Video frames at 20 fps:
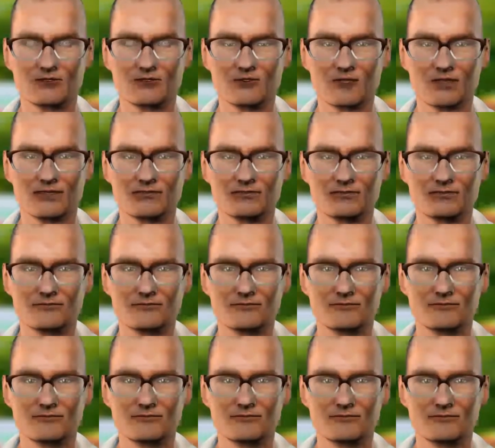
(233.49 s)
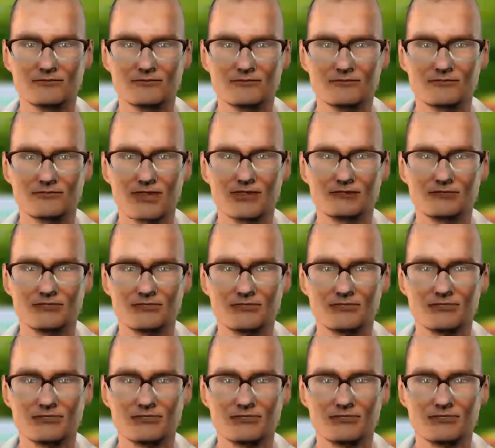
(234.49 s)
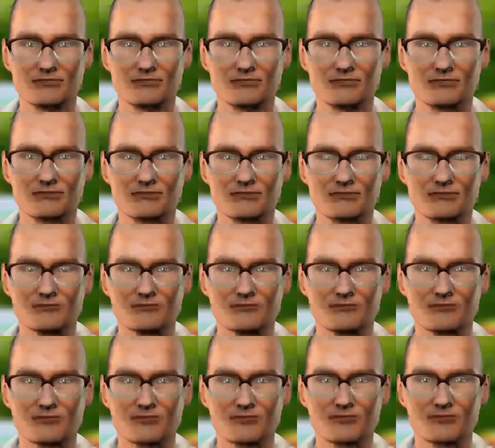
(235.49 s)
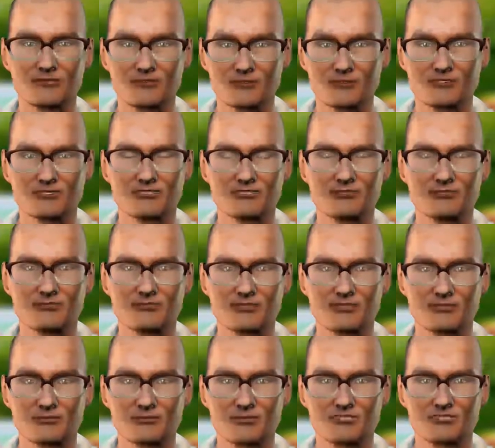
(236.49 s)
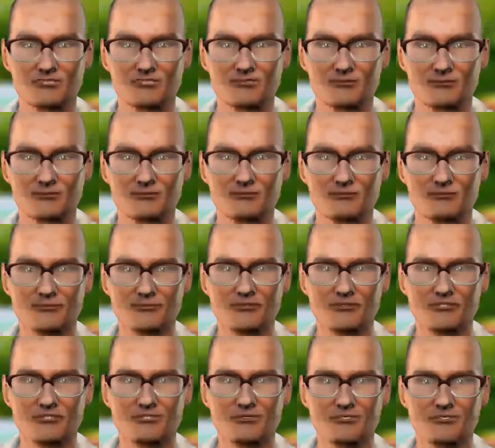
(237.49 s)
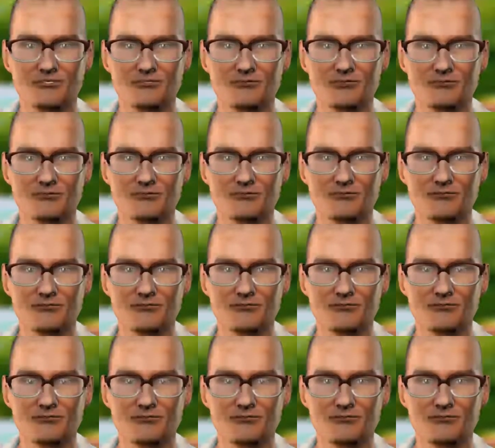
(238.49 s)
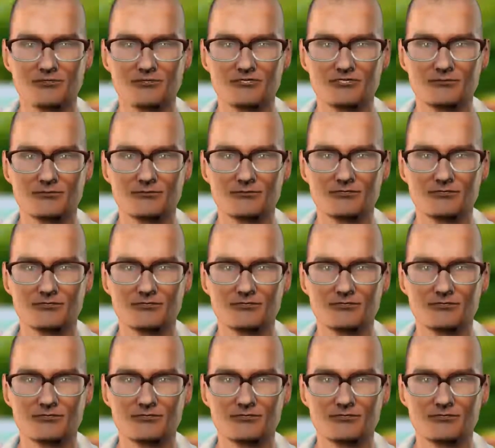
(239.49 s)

Now, one of the oldest polemicists against Islam was a